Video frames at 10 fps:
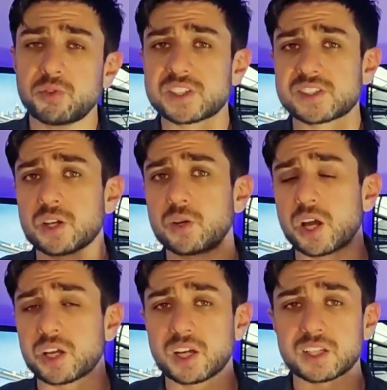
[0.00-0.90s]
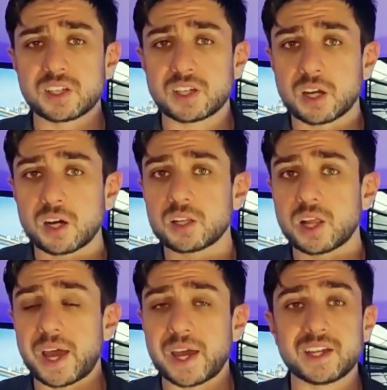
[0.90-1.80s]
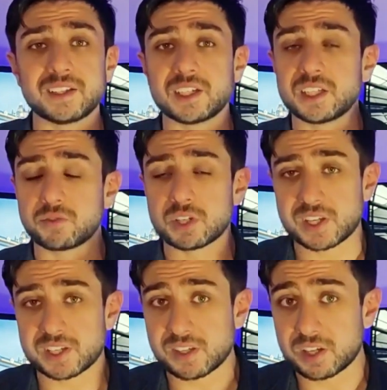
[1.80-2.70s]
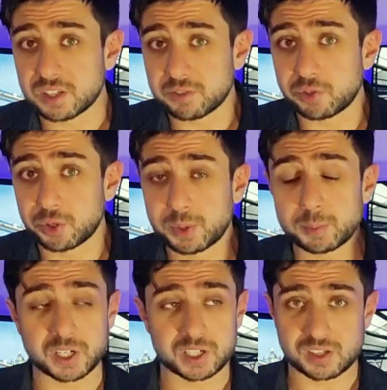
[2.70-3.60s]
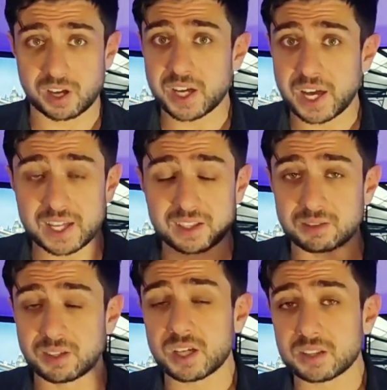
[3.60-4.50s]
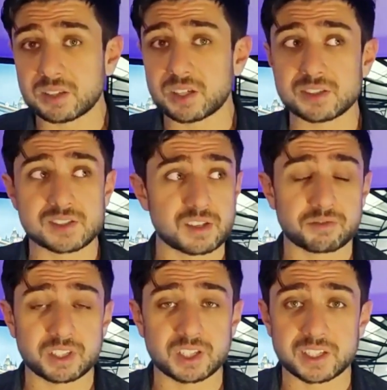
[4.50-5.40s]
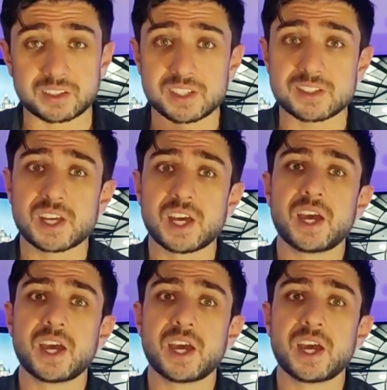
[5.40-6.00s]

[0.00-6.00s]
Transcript: weeks ago I got the call and it was exciting for me because I had not done something like this,